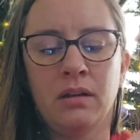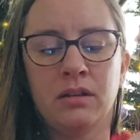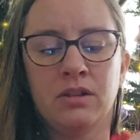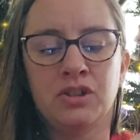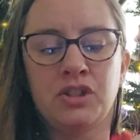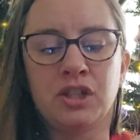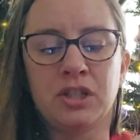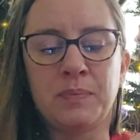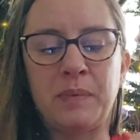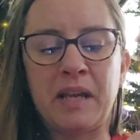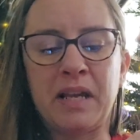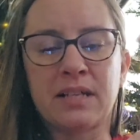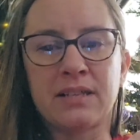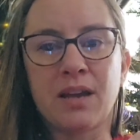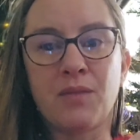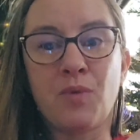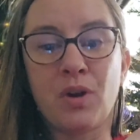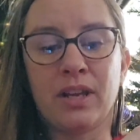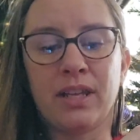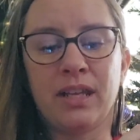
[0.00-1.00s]
just because
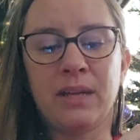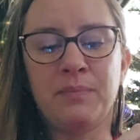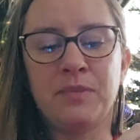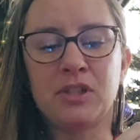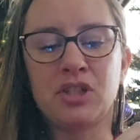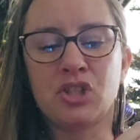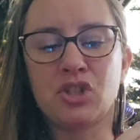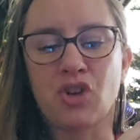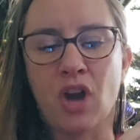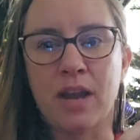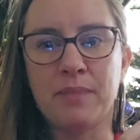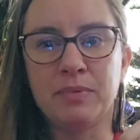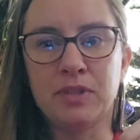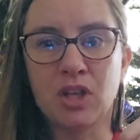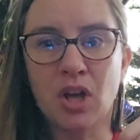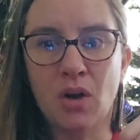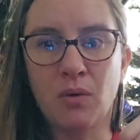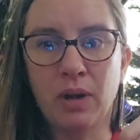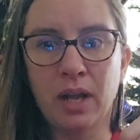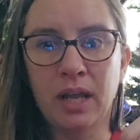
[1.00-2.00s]
I want to keep the stripes
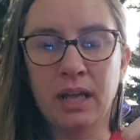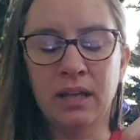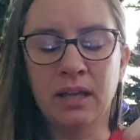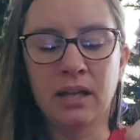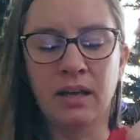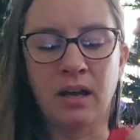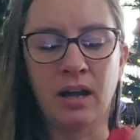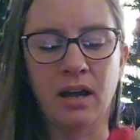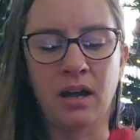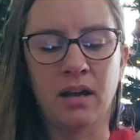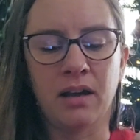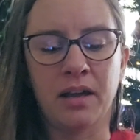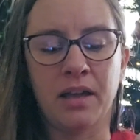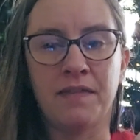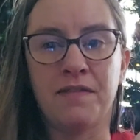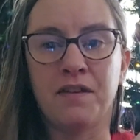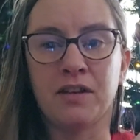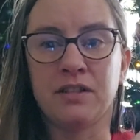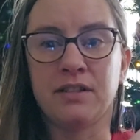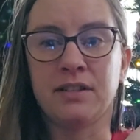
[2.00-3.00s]
going,
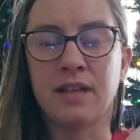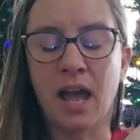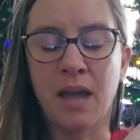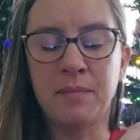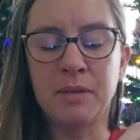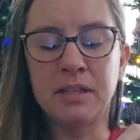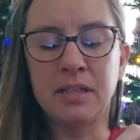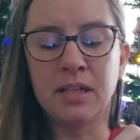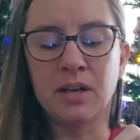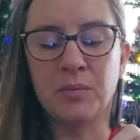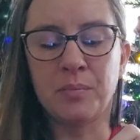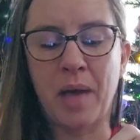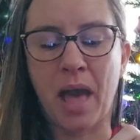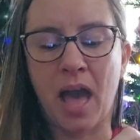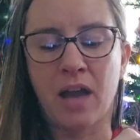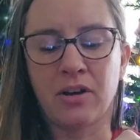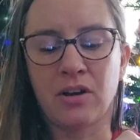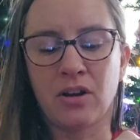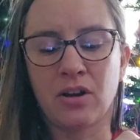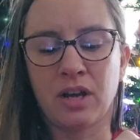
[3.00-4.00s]
and the diamond heel
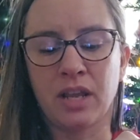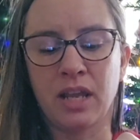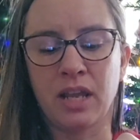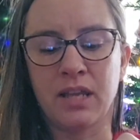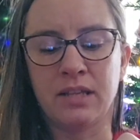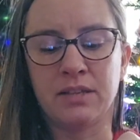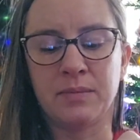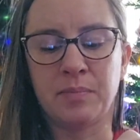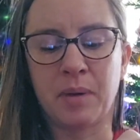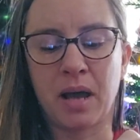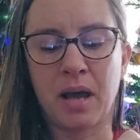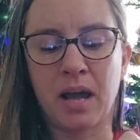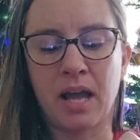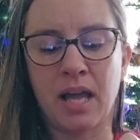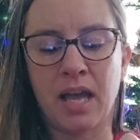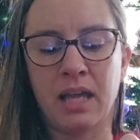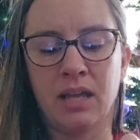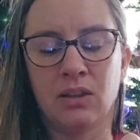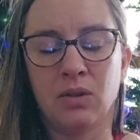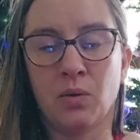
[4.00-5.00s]
pattern is
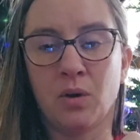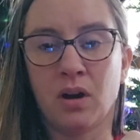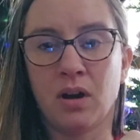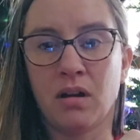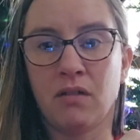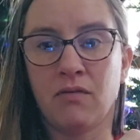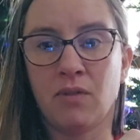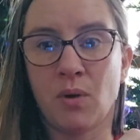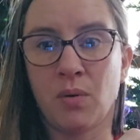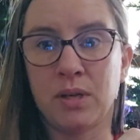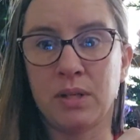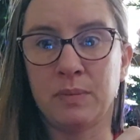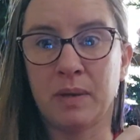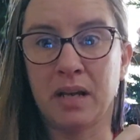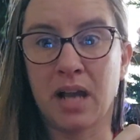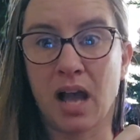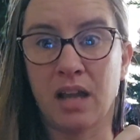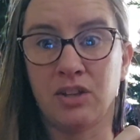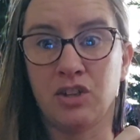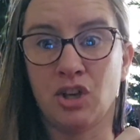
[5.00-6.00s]
by Laura of Always Be
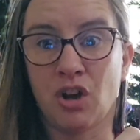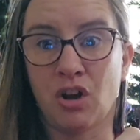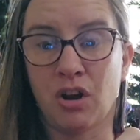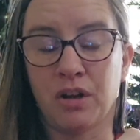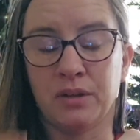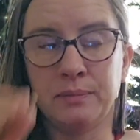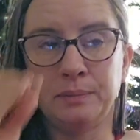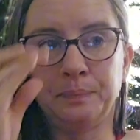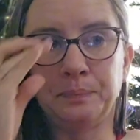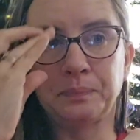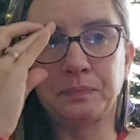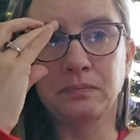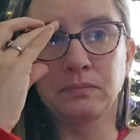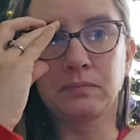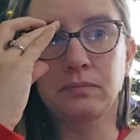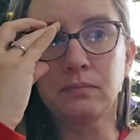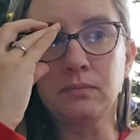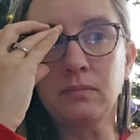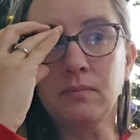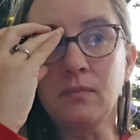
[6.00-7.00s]
Kind Yarn.
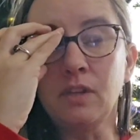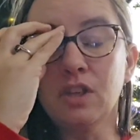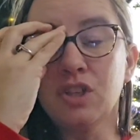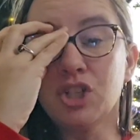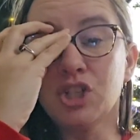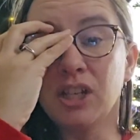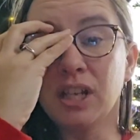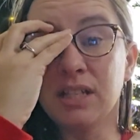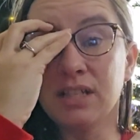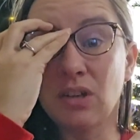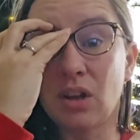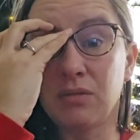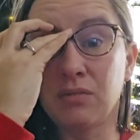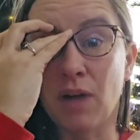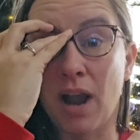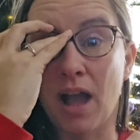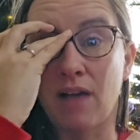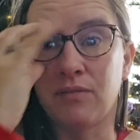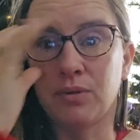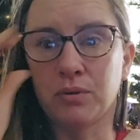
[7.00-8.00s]
She is on
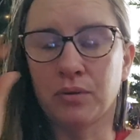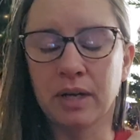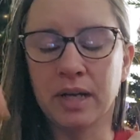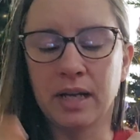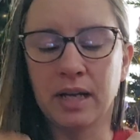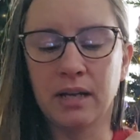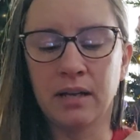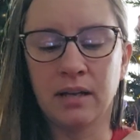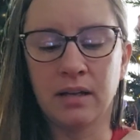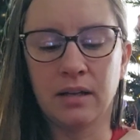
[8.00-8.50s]
Ravelry.